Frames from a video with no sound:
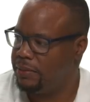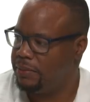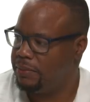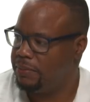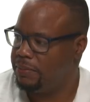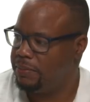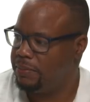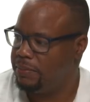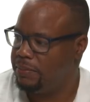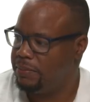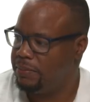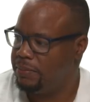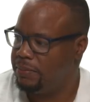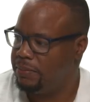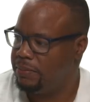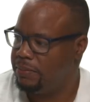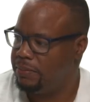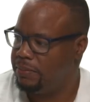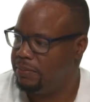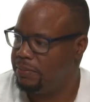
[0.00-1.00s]

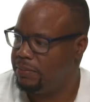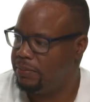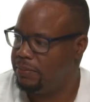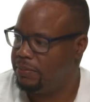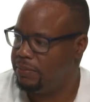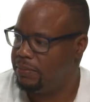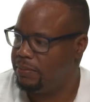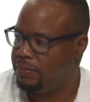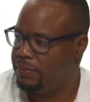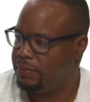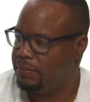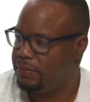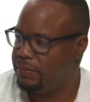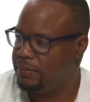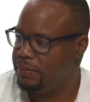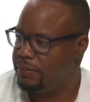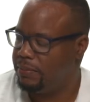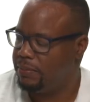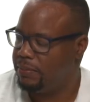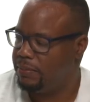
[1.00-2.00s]

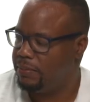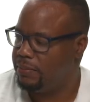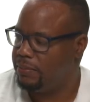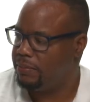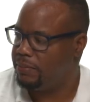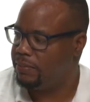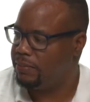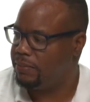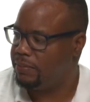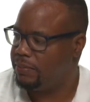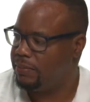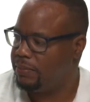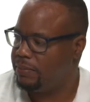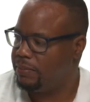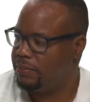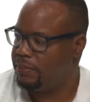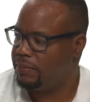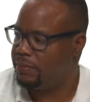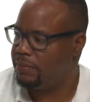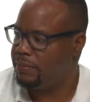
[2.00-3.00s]

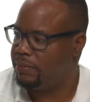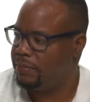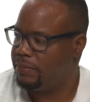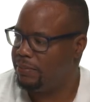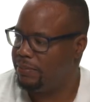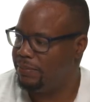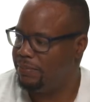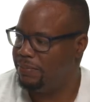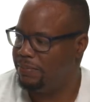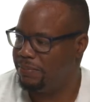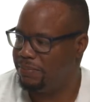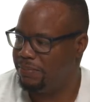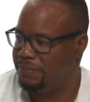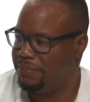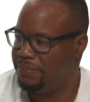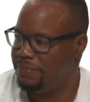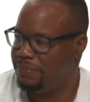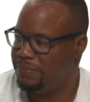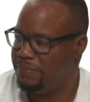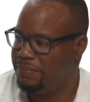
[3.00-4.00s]

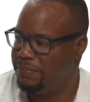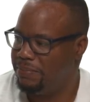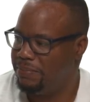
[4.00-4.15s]
The person shown says nothing.